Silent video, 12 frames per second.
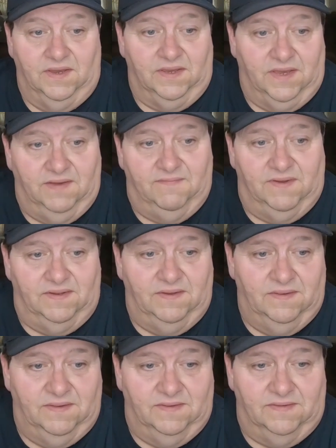Given
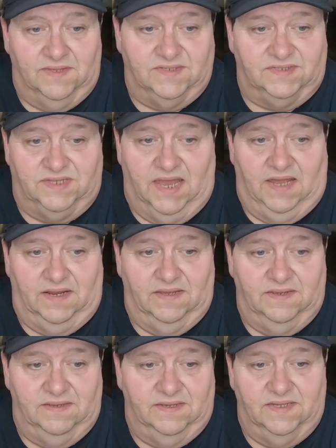this
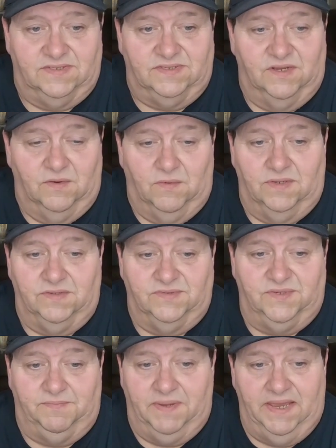data, it's no wonder
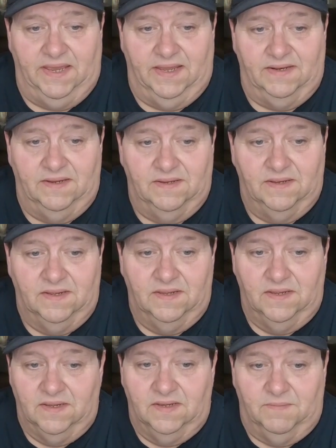Japan,
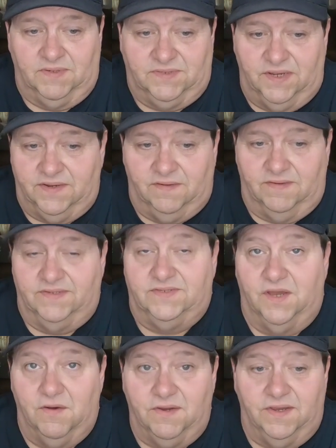particularly
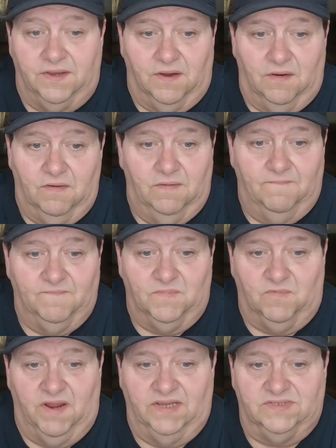Tokyo,
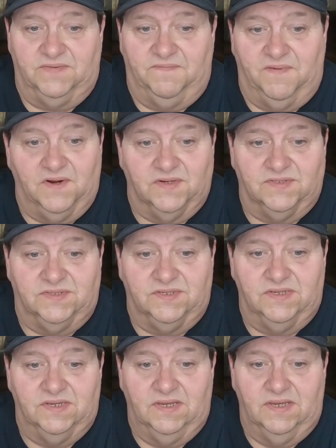ranks first
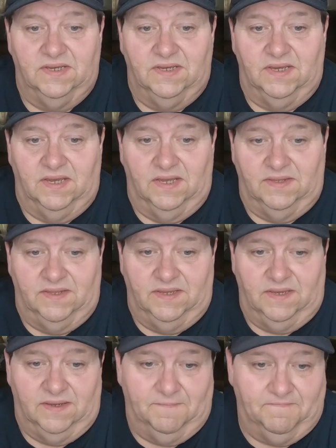in
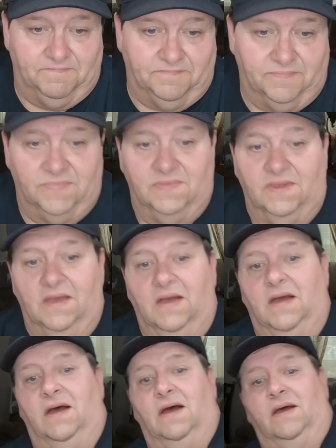the
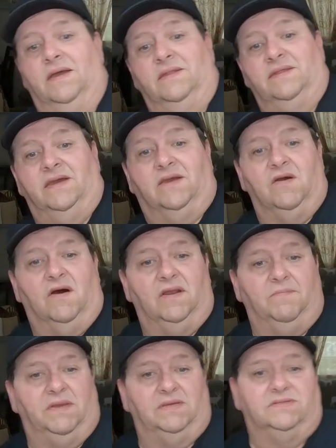
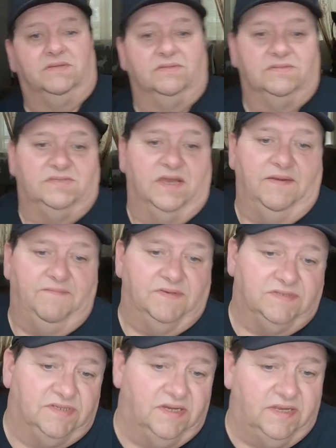economy's
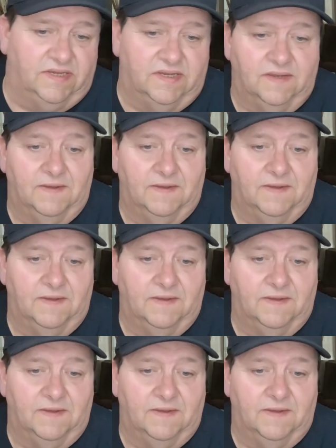safest city.